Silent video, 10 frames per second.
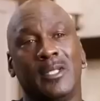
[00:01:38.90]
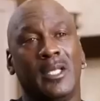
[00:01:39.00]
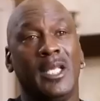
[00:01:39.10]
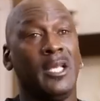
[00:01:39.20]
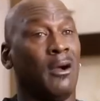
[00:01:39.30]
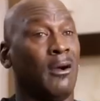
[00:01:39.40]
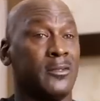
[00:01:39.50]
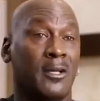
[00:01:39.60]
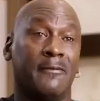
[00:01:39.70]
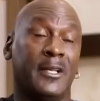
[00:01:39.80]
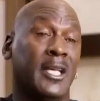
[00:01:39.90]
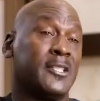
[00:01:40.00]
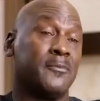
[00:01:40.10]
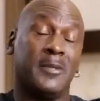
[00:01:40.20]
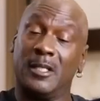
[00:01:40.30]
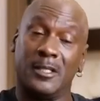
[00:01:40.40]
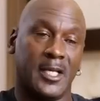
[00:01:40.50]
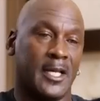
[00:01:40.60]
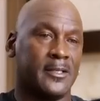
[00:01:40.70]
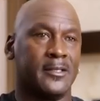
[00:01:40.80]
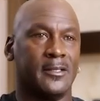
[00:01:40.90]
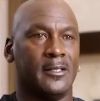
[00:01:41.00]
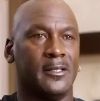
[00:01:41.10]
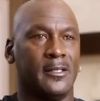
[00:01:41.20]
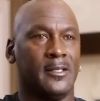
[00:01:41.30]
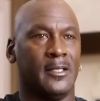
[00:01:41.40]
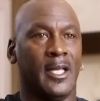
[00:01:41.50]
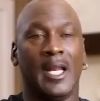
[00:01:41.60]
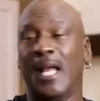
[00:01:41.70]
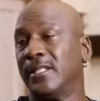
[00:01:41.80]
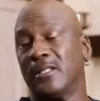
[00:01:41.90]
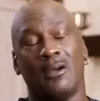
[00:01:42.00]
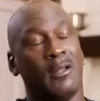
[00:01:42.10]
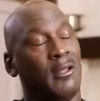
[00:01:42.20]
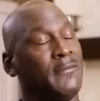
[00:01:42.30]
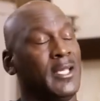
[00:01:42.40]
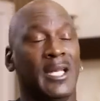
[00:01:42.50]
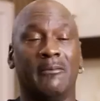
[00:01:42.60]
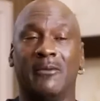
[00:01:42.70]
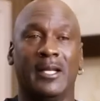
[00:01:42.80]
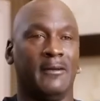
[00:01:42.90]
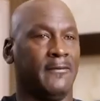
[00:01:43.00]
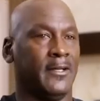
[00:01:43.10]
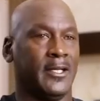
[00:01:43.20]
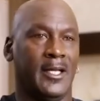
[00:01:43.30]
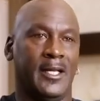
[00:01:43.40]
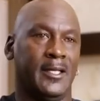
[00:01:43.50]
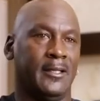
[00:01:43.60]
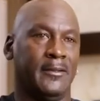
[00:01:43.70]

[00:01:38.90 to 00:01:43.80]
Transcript: He hauls off and hits me in the chest. And I just haul off and hit him right in the f***ing eye.